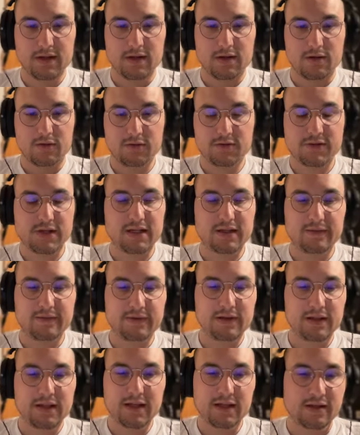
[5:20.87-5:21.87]
Also, I
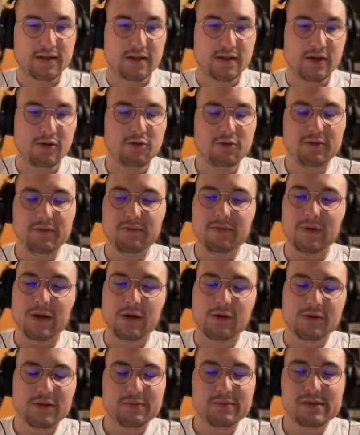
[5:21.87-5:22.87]
really like I only I
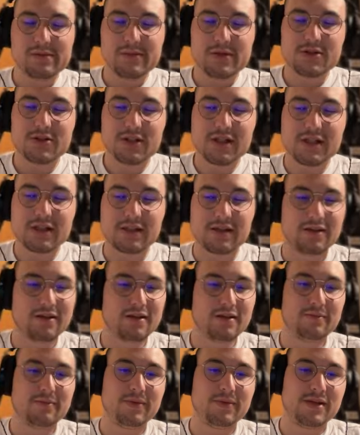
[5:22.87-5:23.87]
only pretty much like
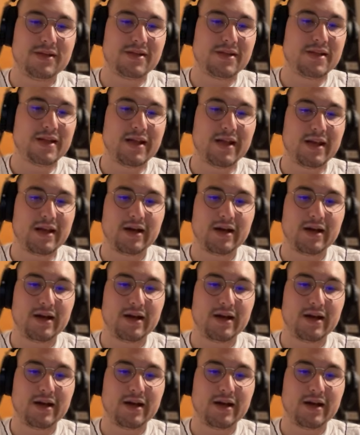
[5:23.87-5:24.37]
the preset A.